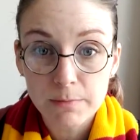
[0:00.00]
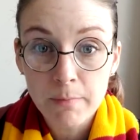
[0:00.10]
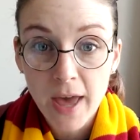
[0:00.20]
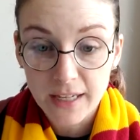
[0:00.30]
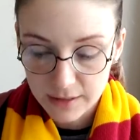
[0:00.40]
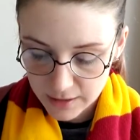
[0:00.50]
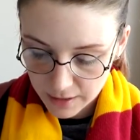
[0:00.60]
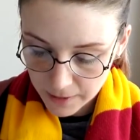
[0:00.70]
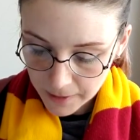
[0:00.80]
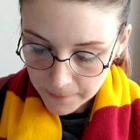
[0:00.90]
meant.
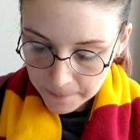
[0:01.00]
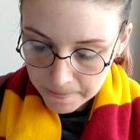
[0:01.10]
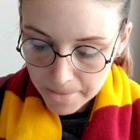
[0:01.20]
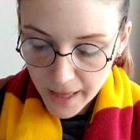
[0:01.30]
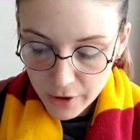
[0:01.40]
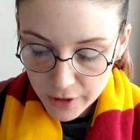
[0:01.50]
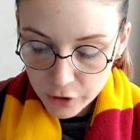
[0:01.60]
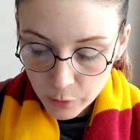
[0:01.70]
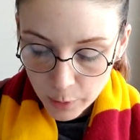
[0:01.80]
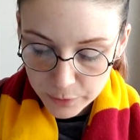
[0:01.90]
Harry
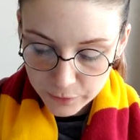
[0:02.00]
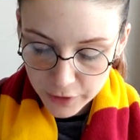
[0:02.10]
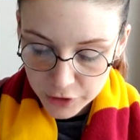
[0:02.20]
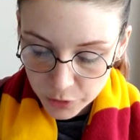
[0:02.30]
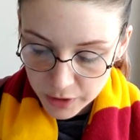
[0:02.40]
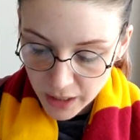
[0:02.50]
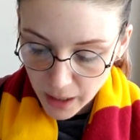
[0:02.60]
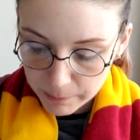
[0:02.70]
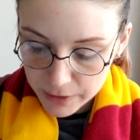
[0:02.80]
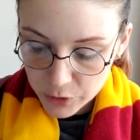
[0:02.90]
groped for the
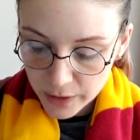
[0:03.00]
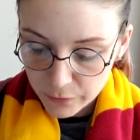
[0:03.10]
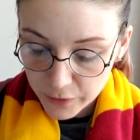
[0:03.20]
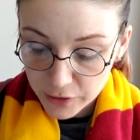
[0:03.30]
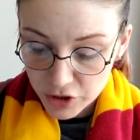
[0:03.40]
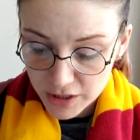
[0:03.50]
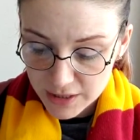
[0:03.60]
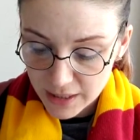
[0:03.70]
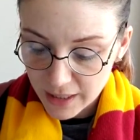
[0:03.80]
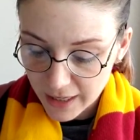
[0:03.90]
doorknob. Between Filch
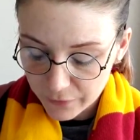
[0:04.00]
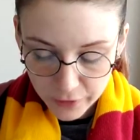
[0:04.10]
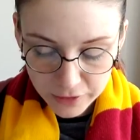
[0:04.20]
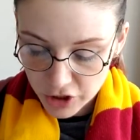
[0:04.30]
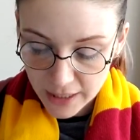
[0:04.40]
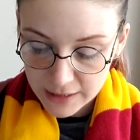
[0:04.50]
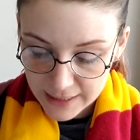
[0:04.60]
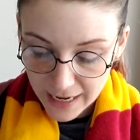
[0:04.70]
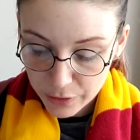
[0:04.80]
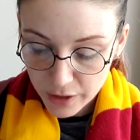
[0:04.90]
and
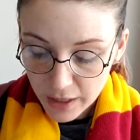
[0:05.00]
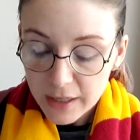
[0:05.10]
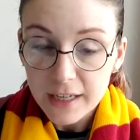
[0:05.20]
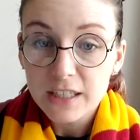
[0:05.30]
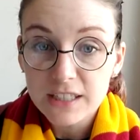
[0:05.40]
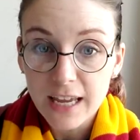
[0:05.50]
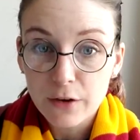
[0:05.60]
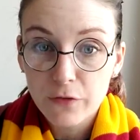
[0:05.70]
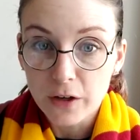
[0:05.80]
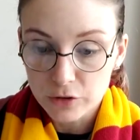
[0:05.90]
death, he'd take
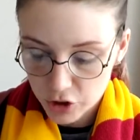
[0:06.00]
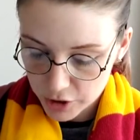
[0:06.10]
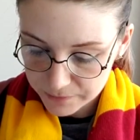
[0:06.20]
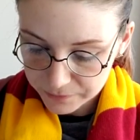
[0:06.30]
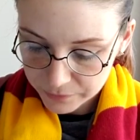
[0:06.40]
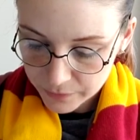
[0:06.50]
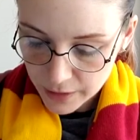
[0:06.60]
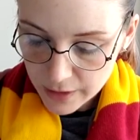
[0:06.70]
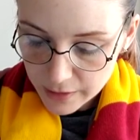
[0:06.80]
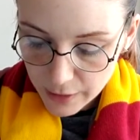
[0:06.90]
Filch.
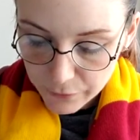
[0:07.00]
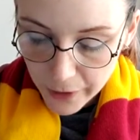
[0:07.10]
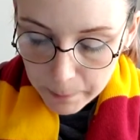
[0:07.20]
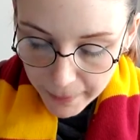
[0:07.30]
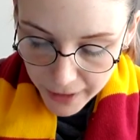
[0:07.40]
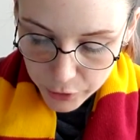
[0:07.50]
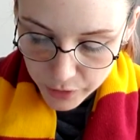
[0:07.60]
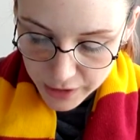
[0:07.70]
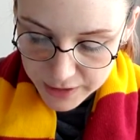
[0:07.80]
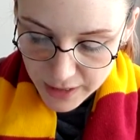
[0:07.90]
They fell
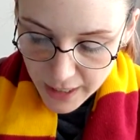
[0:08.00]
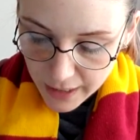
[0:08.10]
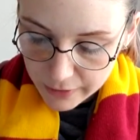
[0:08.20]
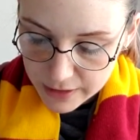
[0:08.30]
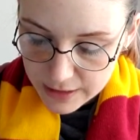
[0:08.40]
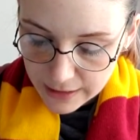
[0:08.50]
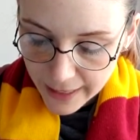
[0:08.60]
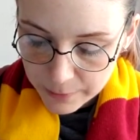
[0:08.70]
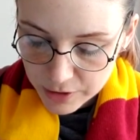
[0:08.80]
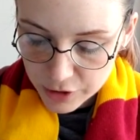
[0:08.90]
backwards. Harry
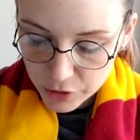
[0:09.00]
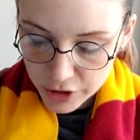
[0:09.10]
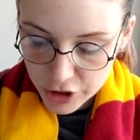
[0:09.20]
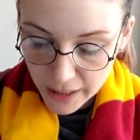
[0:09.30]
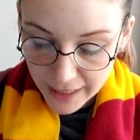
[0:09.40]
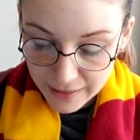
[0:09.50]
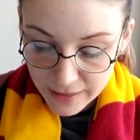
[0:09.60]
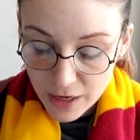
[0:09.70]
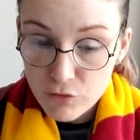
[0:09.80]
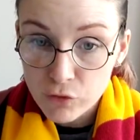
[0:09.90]
slammed the door shut, and
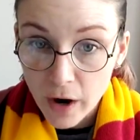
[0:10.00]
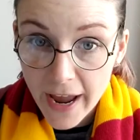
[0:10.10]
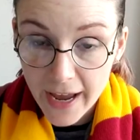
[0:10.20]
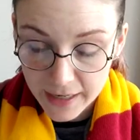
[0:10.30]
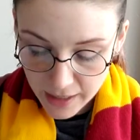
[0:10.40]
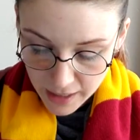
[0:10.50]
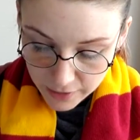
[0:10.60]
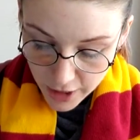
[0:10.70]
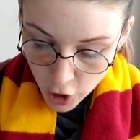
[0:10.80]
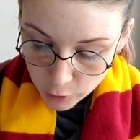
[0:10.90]
they ran.
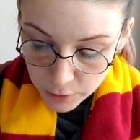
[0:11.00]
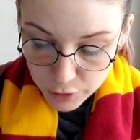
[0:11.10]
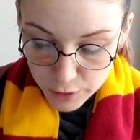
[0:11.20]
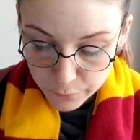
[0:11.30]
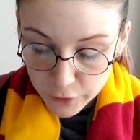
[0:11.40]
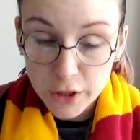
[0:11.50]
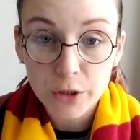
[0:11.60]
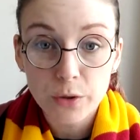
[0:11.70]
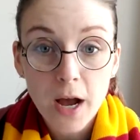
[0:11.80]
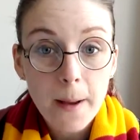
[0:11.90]
They almost
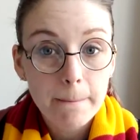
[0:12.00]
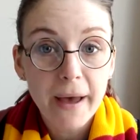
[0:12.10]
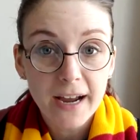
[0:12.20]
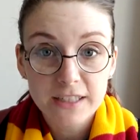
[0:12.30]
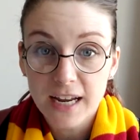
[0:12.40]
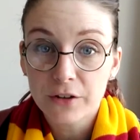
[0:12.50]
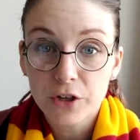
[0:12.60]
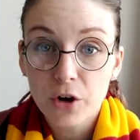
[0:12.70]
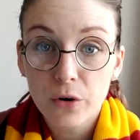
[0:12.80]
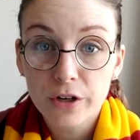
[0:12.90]
flew back down the
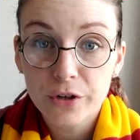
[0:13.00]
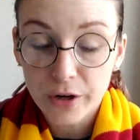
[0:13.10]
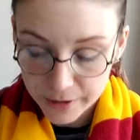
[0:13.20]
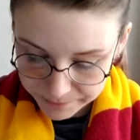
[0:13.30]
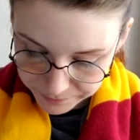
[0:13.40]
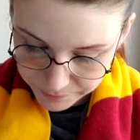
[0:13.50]
corridor.